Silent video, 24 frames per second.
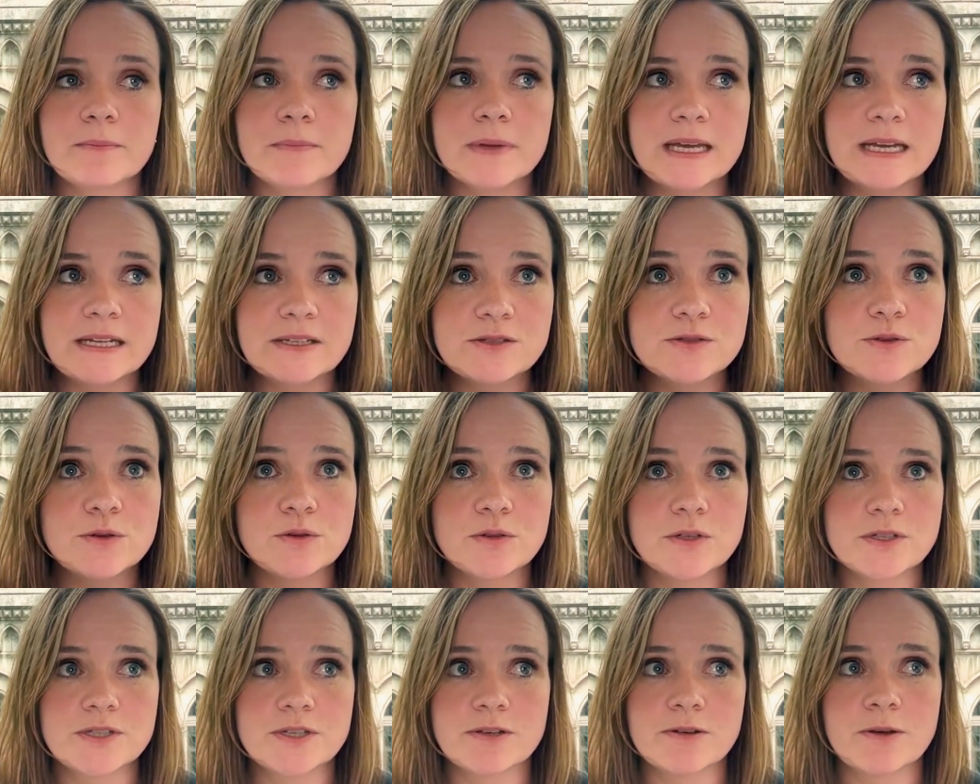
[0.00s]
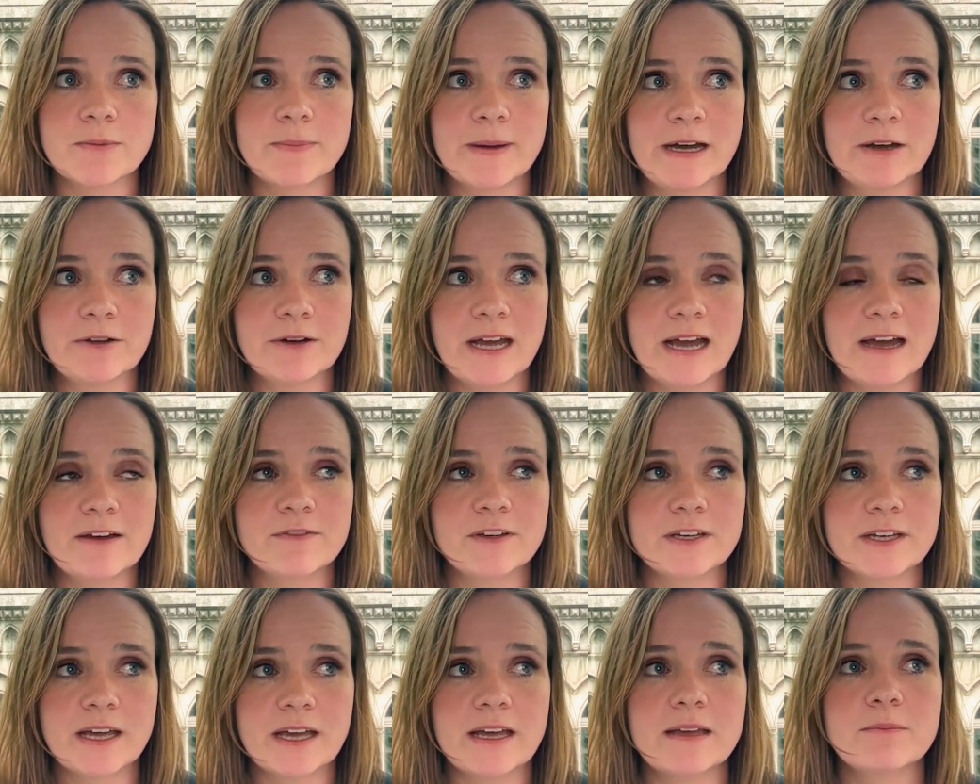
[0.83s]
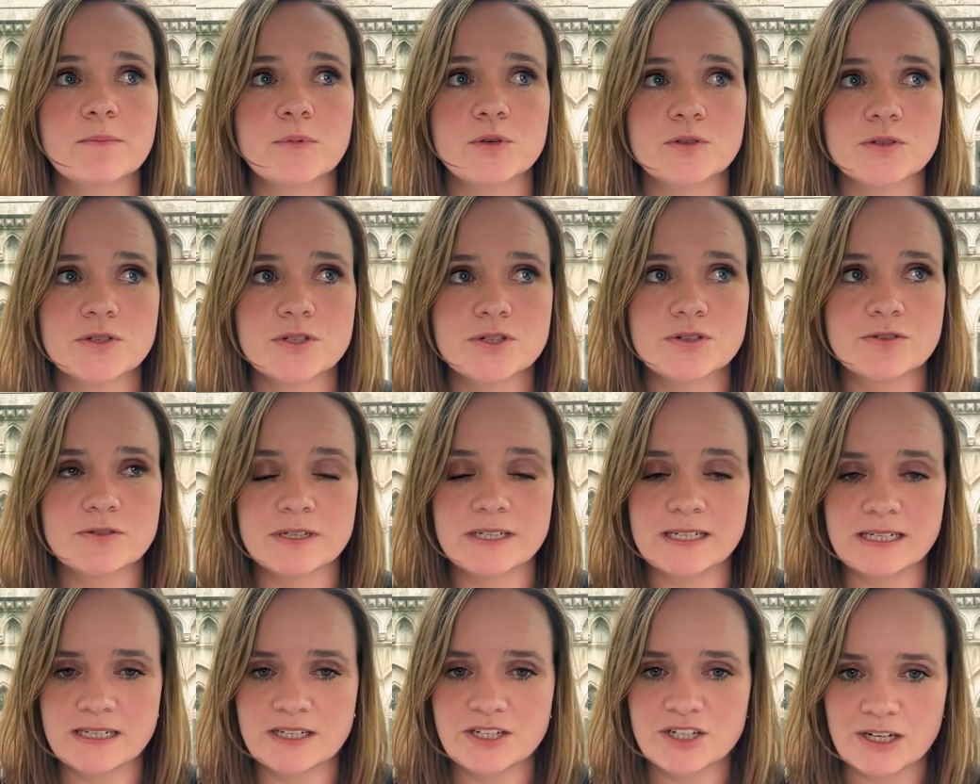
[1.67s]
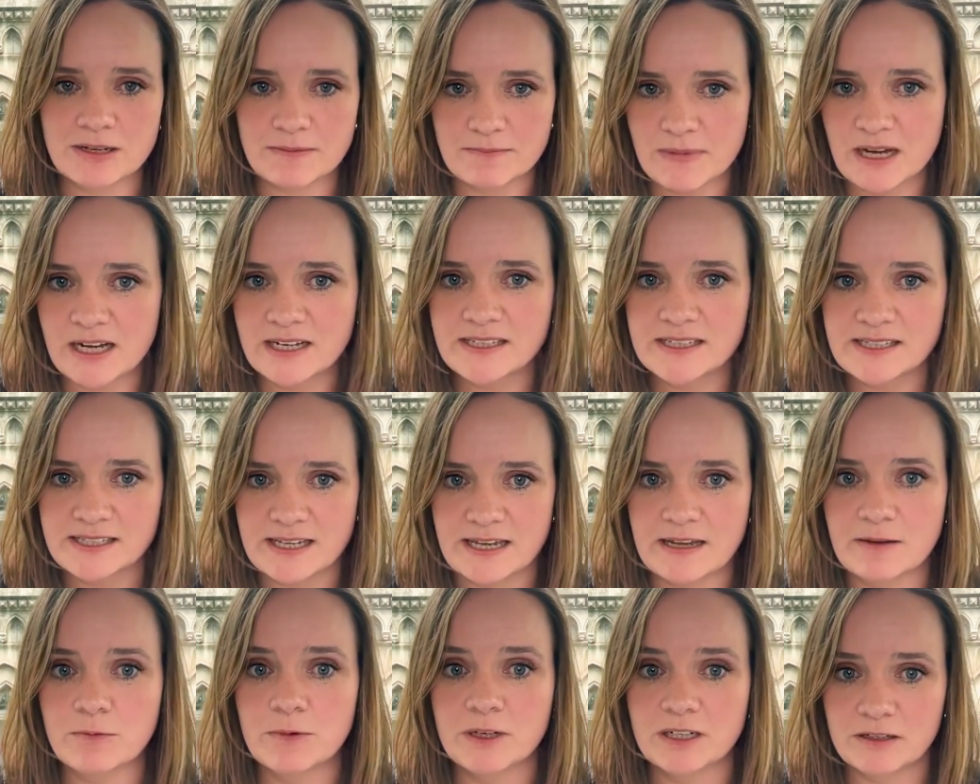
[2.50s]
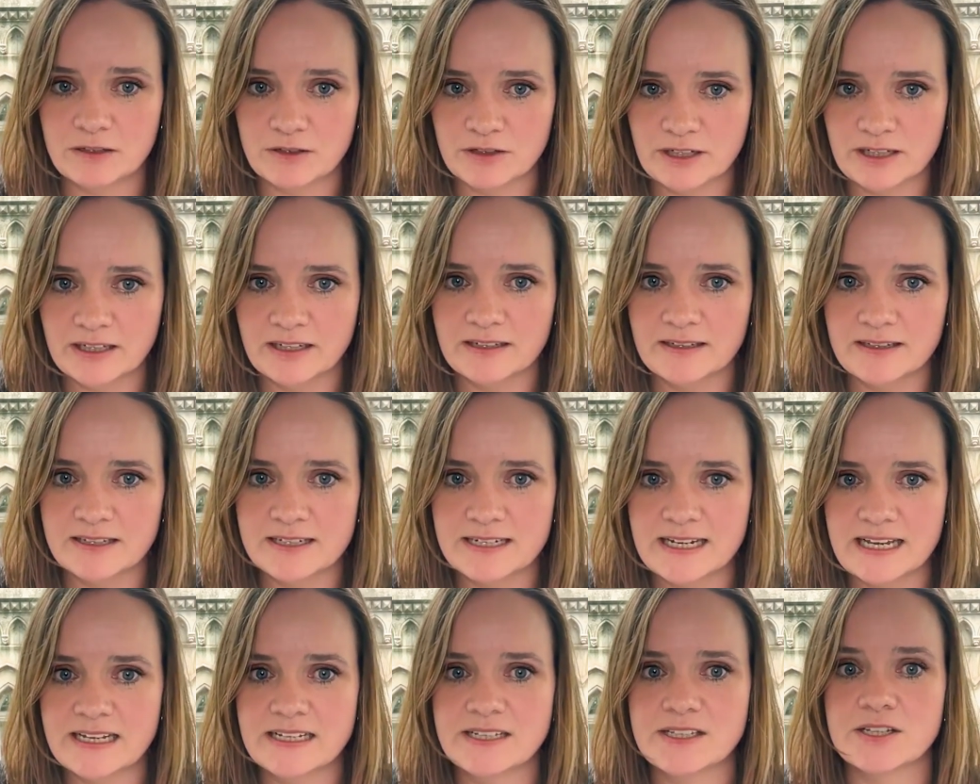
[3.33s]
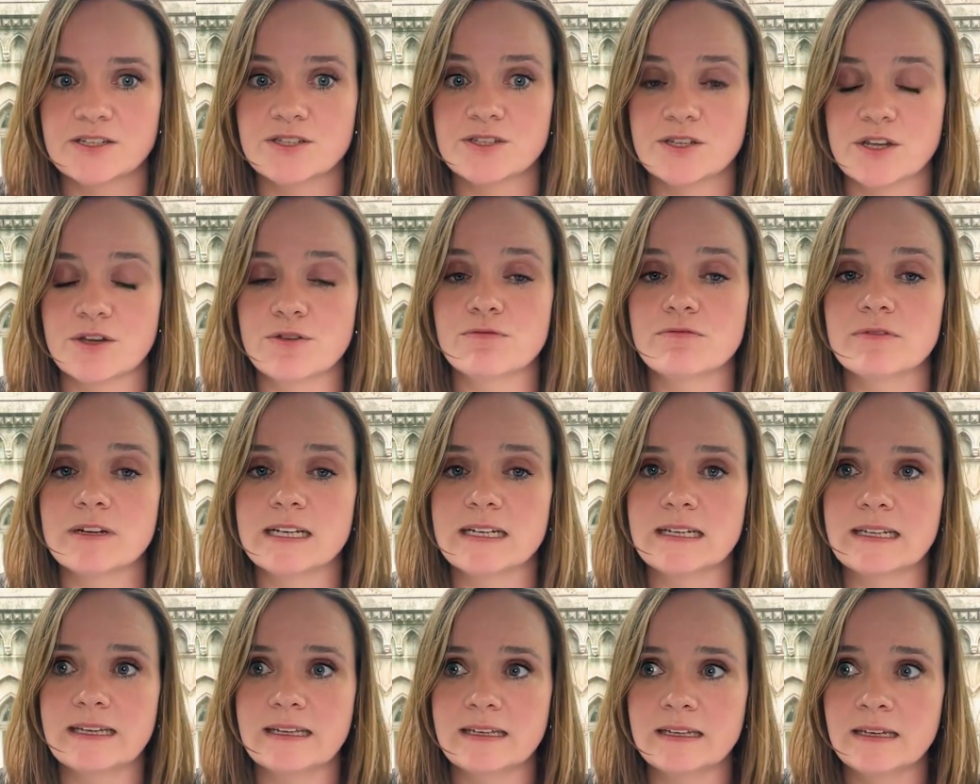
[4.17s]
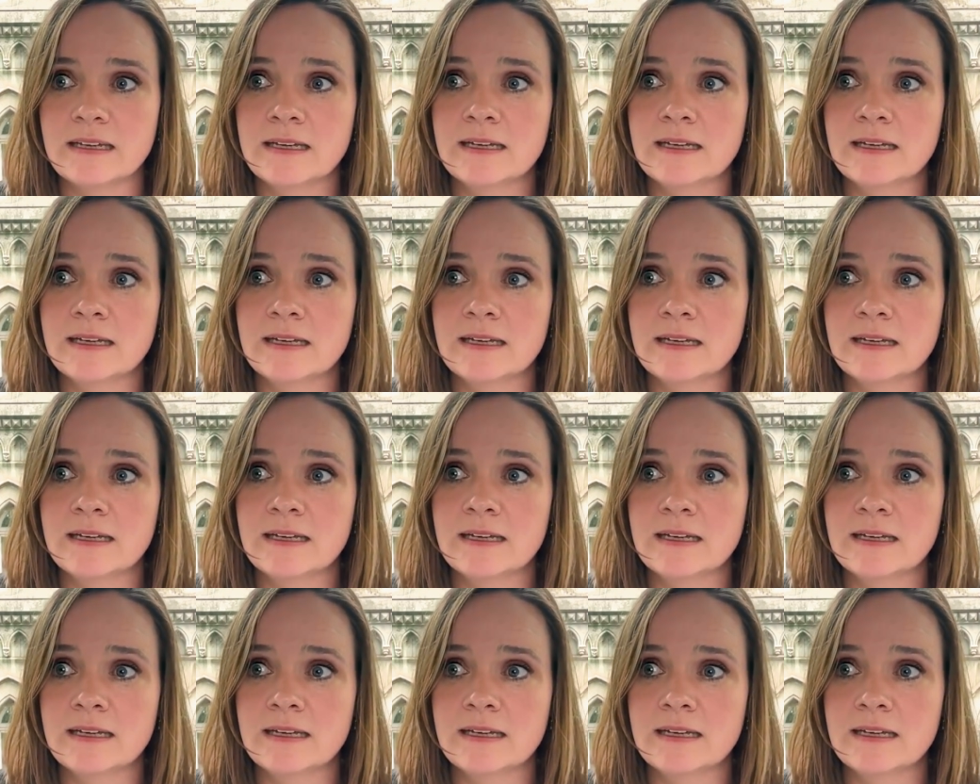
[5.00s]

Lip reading: it's also about having a more strategic mindset when looking at the data. So really